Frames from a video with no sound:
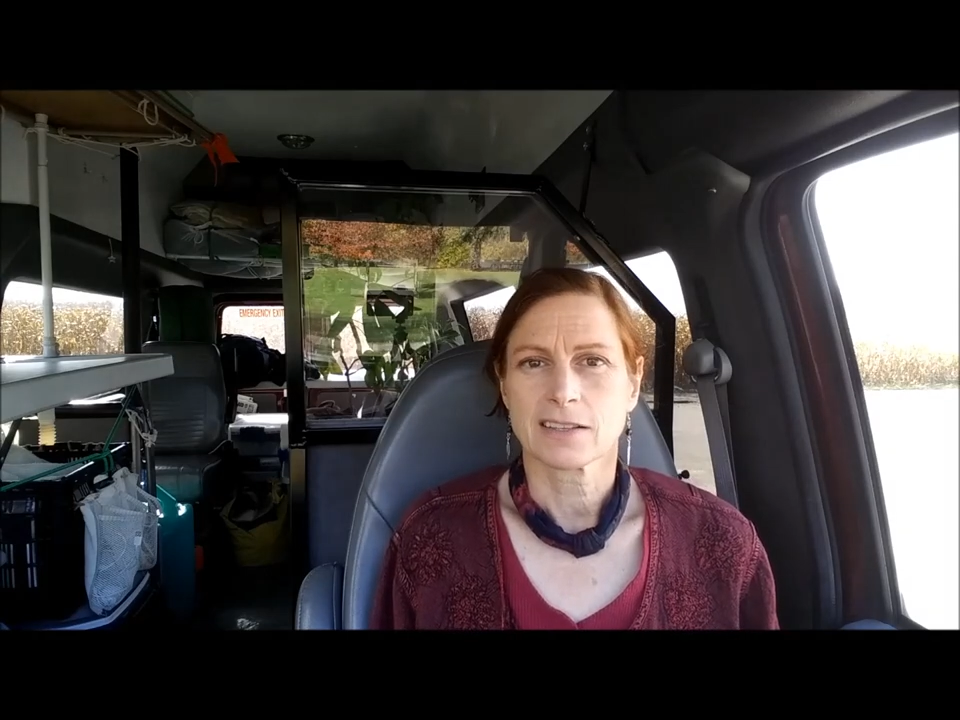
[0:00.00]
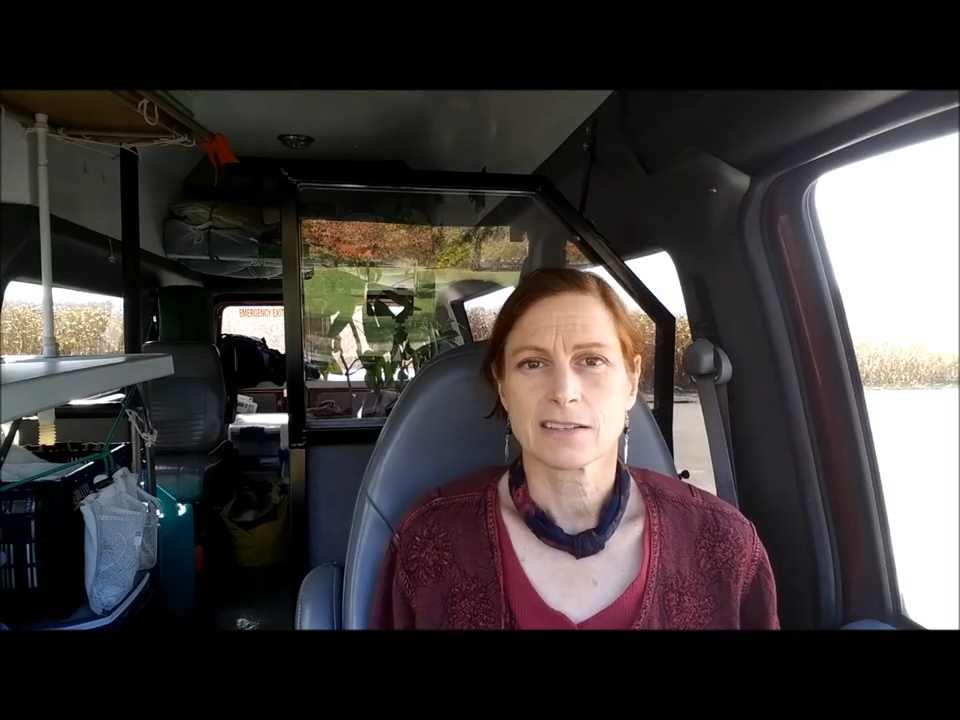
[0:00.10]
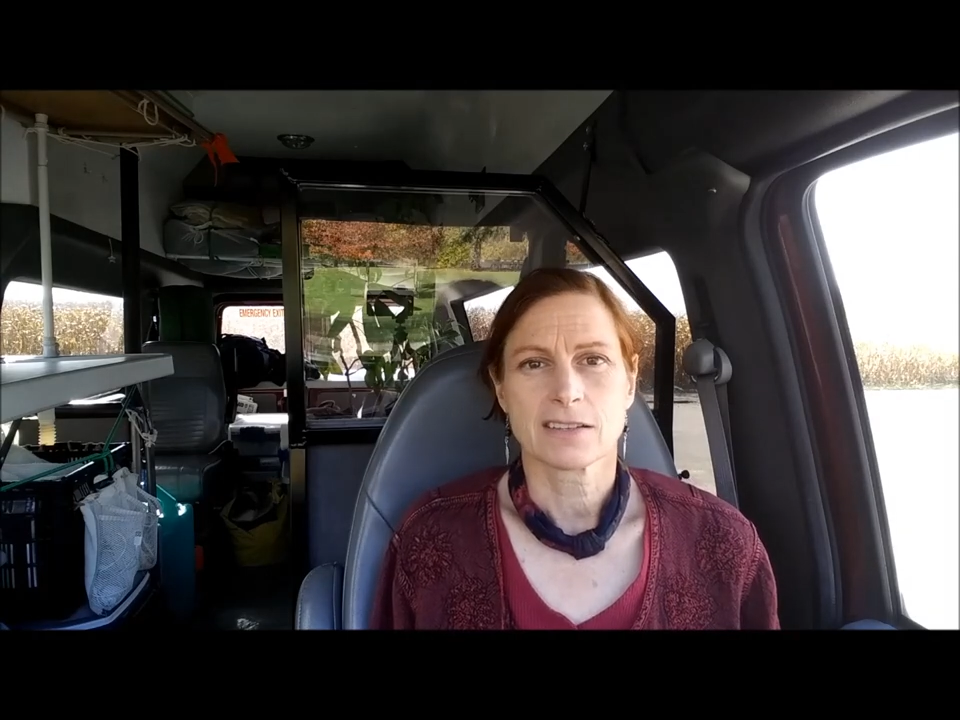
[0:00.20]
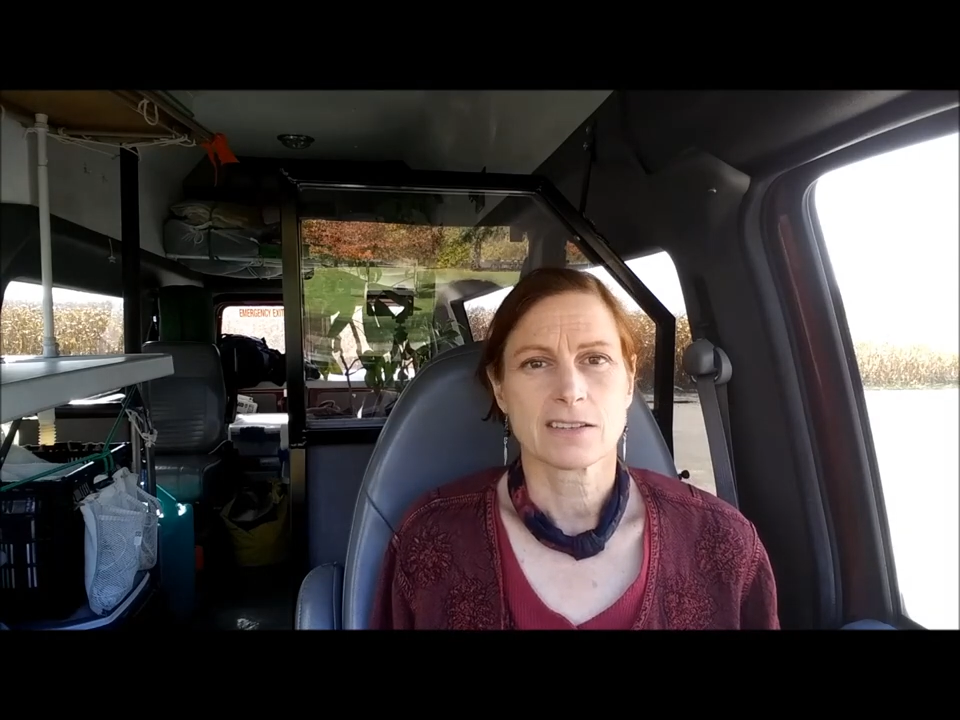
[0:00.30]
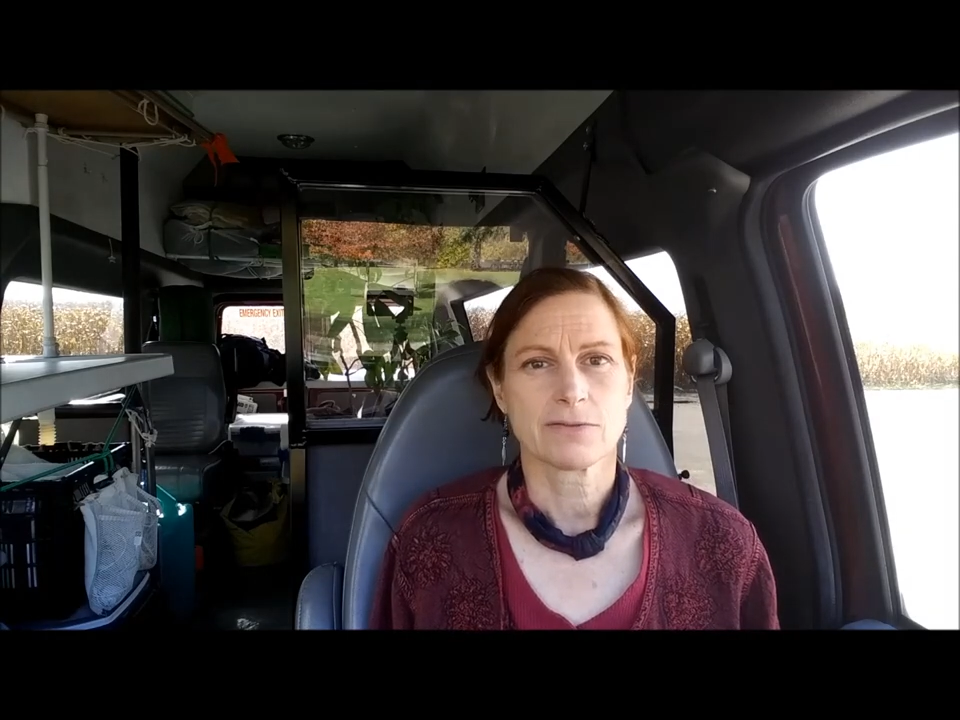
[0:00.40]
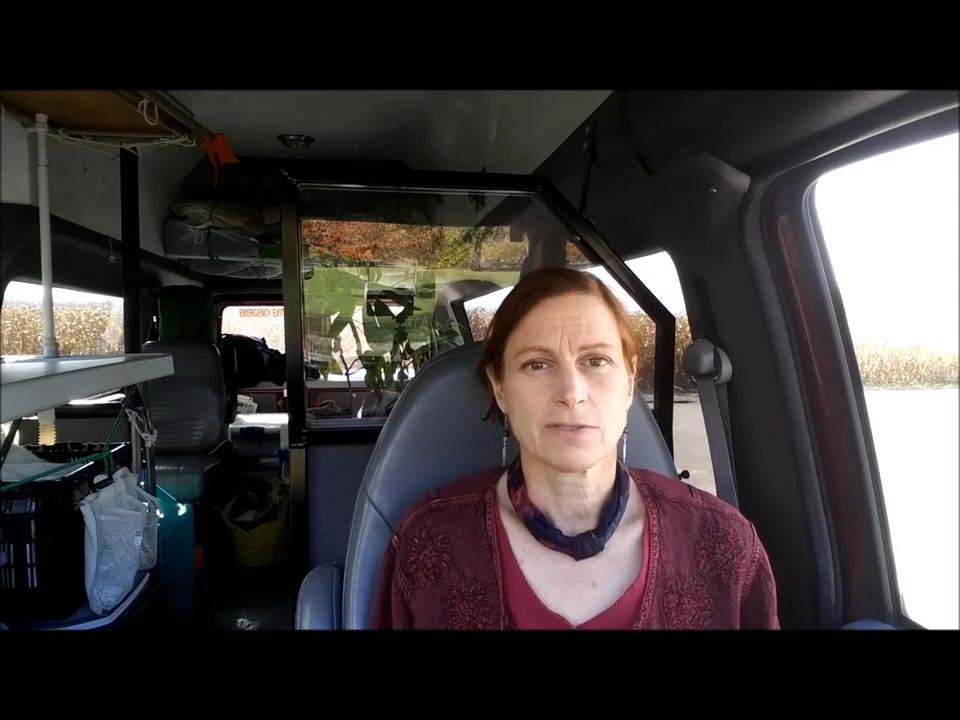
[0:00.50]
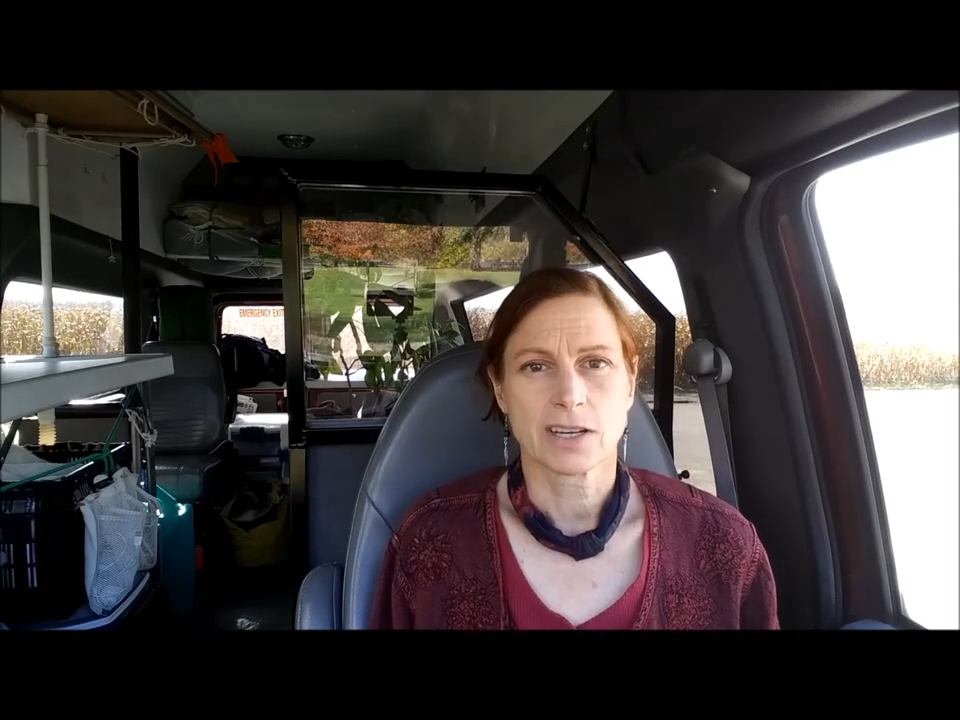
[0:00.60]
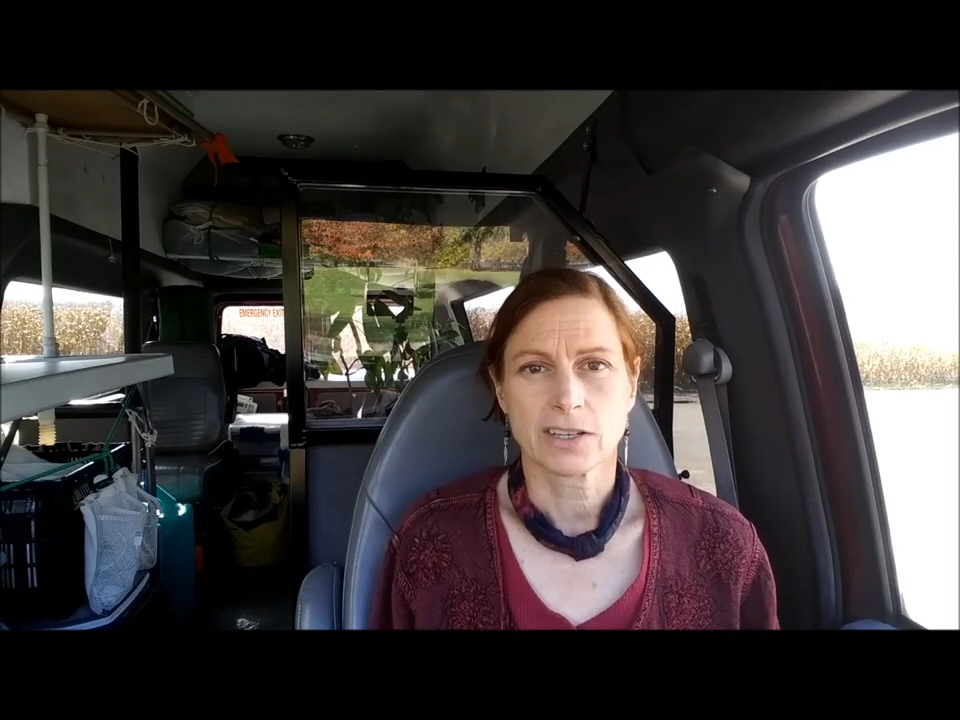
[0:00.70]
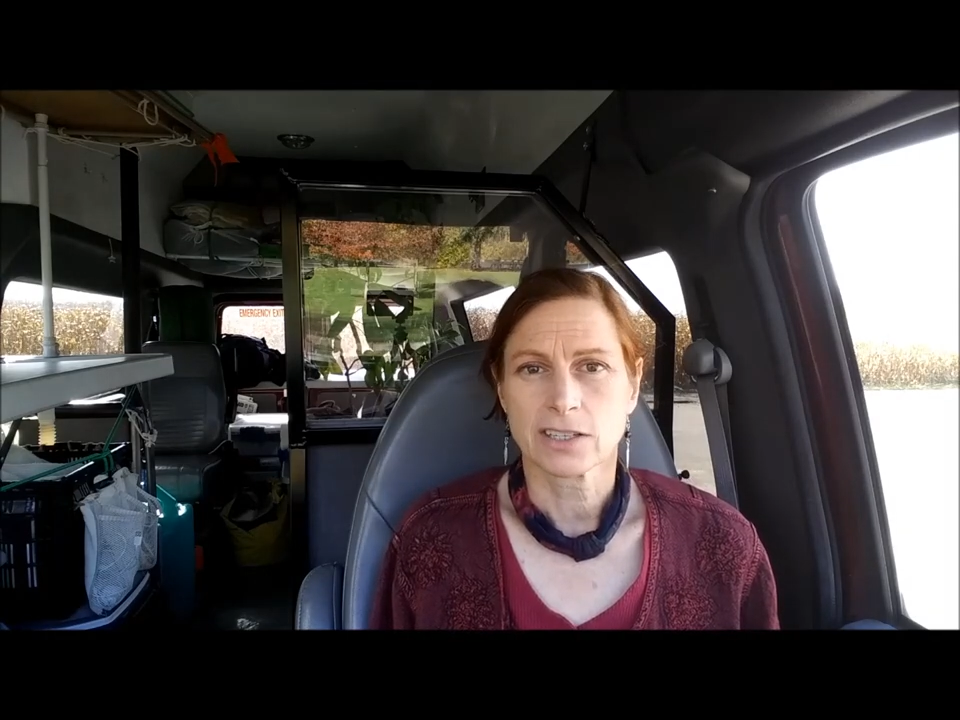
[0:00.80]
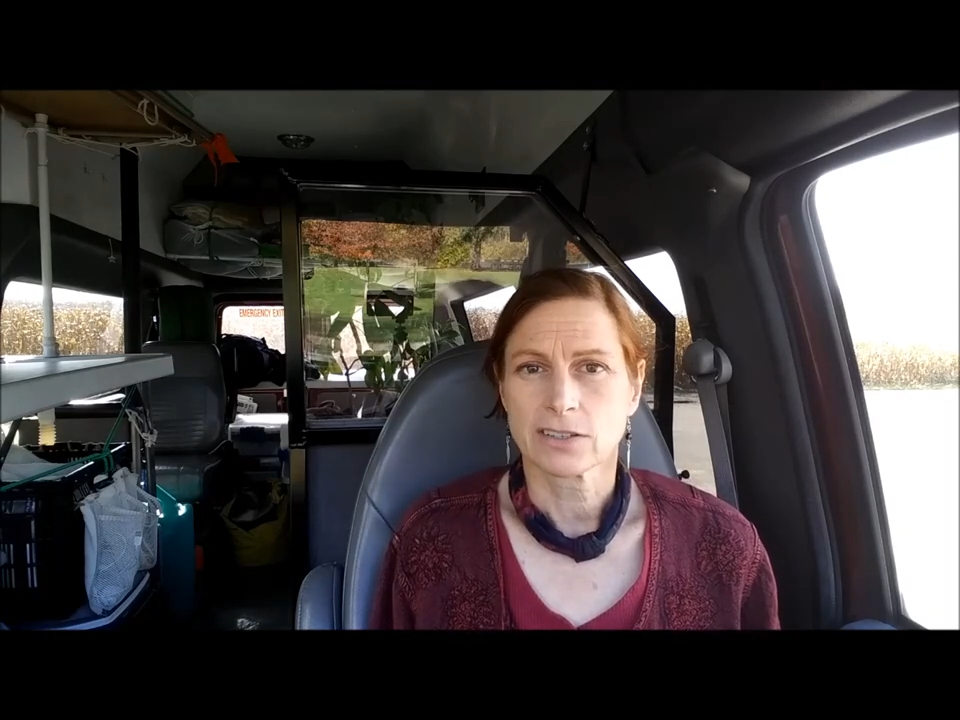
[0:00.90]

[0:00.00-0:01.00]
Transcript: think this is a very